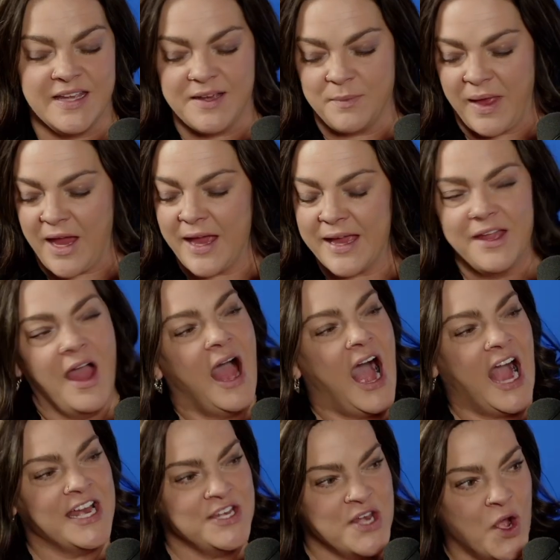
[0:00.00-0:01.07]
I'm like,
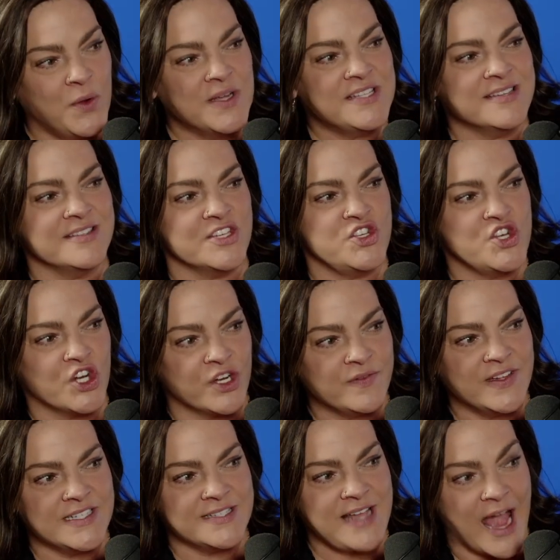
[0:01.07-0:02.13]
I notice it's a
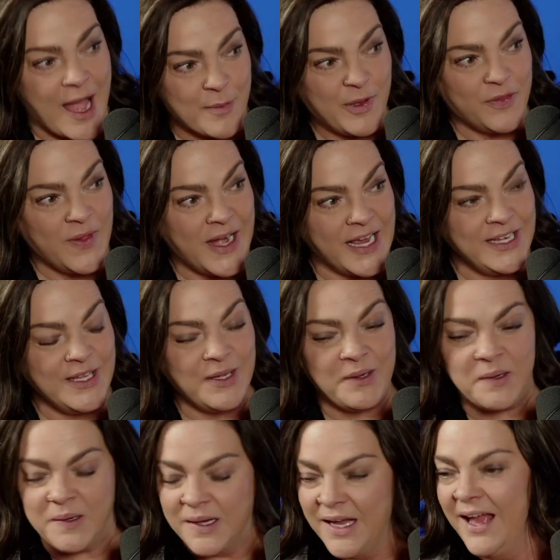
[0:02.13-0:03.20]
nervous habit that I do. Yeah.